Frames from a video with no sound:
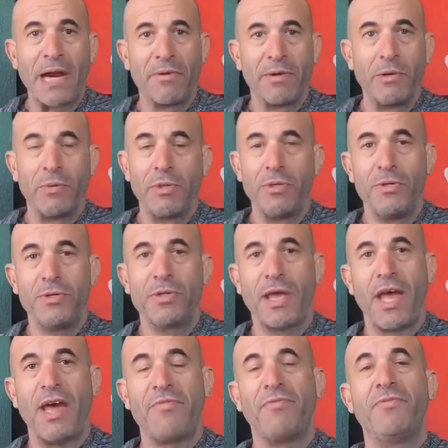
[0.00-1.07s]
will lose
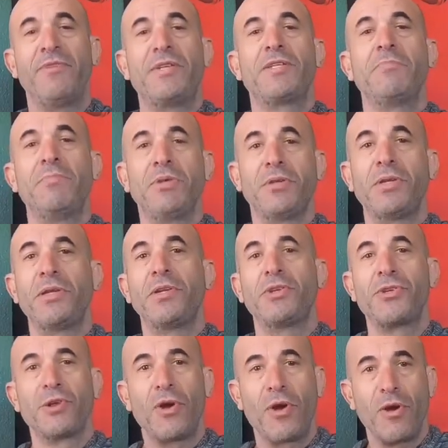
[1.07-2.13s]
half of its ability to
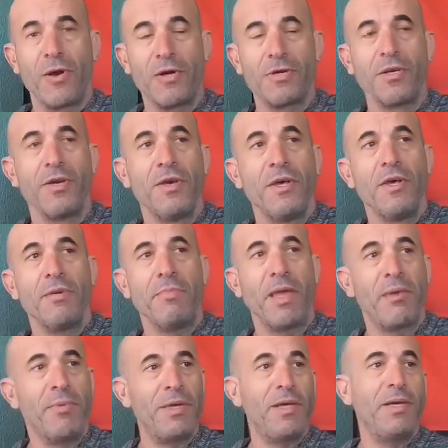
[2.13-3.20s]
charge.
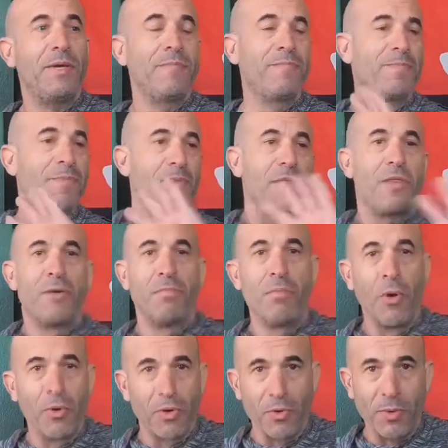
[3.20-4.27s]
Maybe the
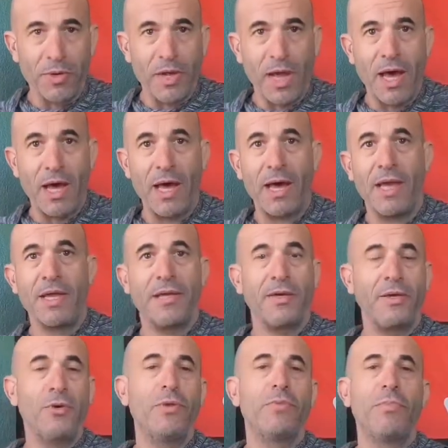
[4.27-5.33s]
motor will die.
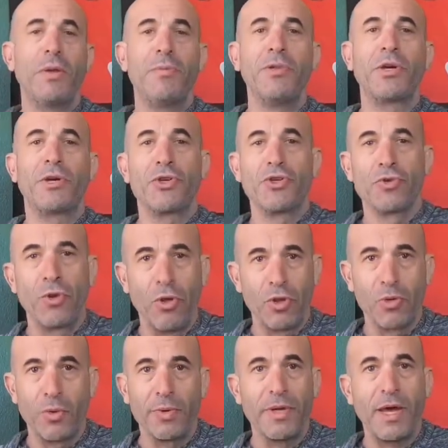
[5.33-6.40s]
Maybe the
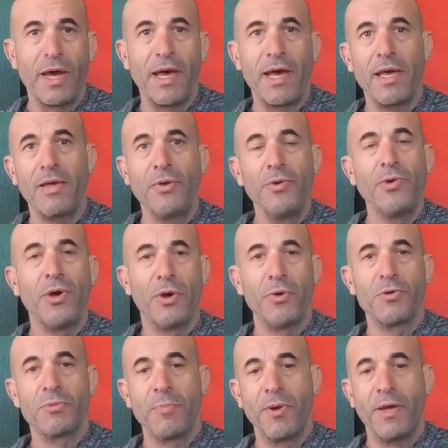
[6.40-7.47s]
controller will die. Who
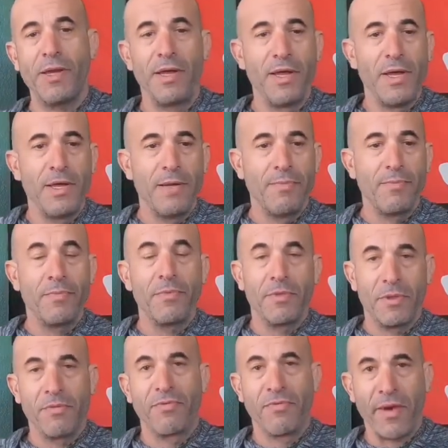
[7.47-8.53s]
knows? But
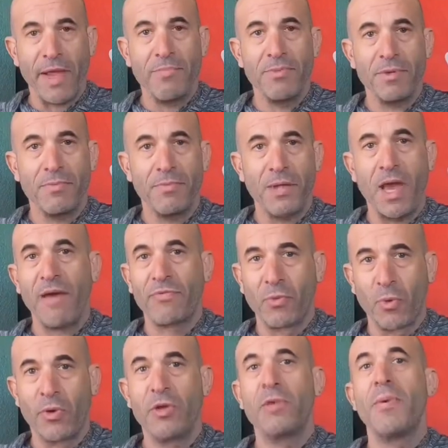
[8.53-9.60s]
the frame, you have to
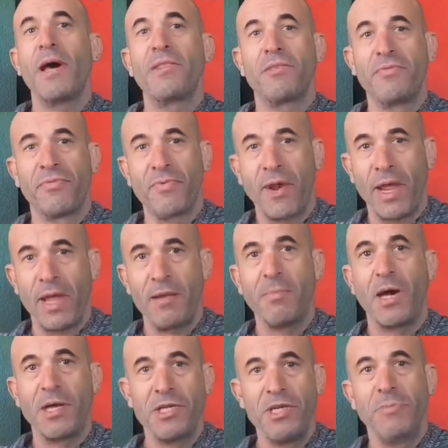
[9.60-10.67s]
worry about the frame
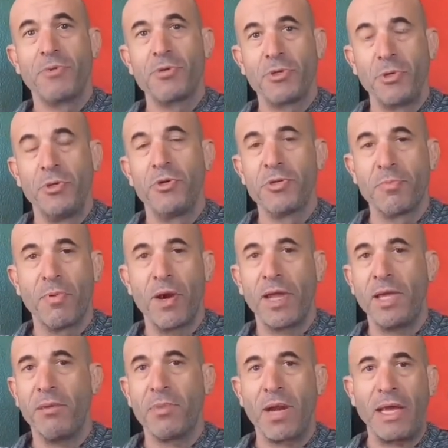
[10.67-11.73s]
on cheaper scooters
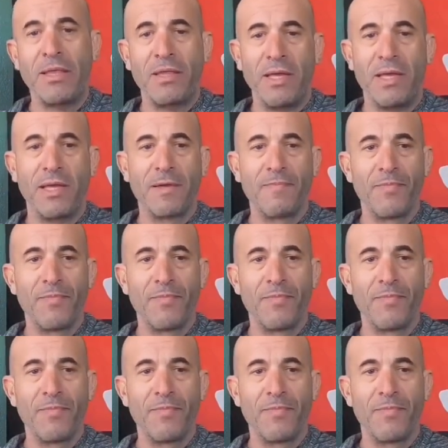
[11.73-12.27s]
breaking. But I think